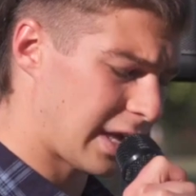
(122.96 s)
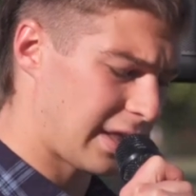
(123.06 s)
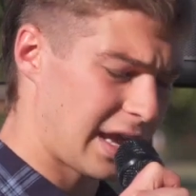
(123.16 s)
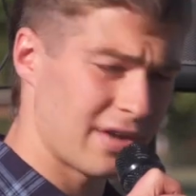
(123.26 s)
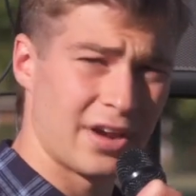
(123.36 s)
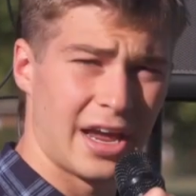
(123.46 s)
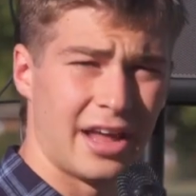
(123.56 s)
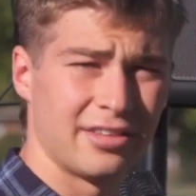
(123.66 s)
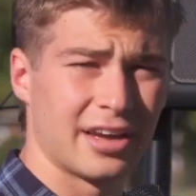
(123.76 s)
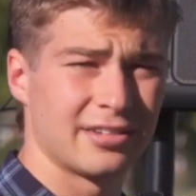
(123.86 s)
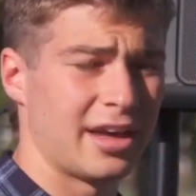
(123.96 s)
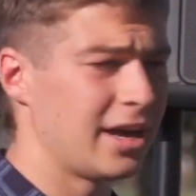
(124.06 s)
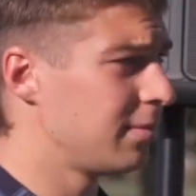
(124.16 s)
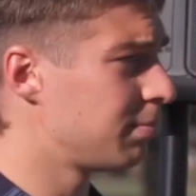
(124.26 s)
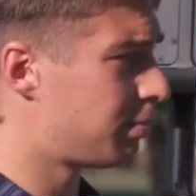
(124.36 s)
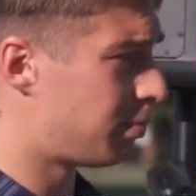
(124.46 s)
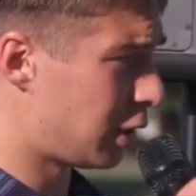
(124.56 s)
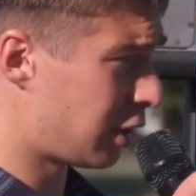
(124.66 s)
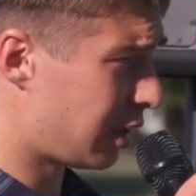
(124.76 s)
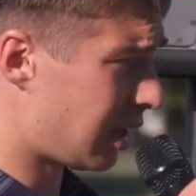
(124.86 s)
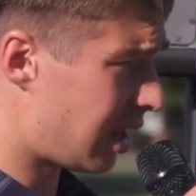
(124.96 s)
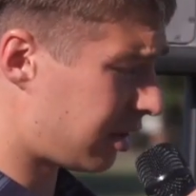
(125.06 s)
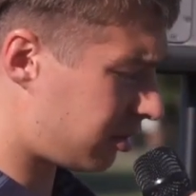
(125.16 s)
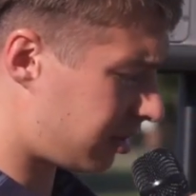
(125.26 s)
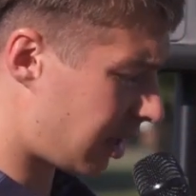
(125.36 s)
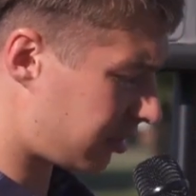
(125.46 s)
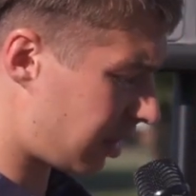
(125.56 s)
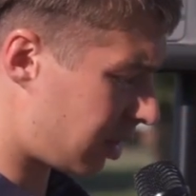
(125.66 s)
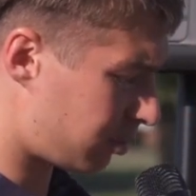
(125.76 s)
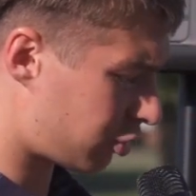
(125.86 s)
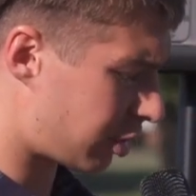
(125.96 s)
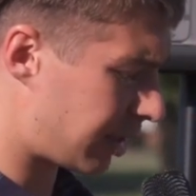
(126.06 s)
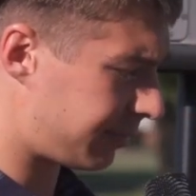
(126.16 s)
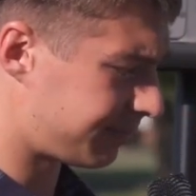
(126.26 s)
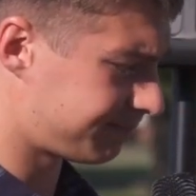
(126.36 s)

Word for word: would gather every Anzac Day below the large Dutch elm tree.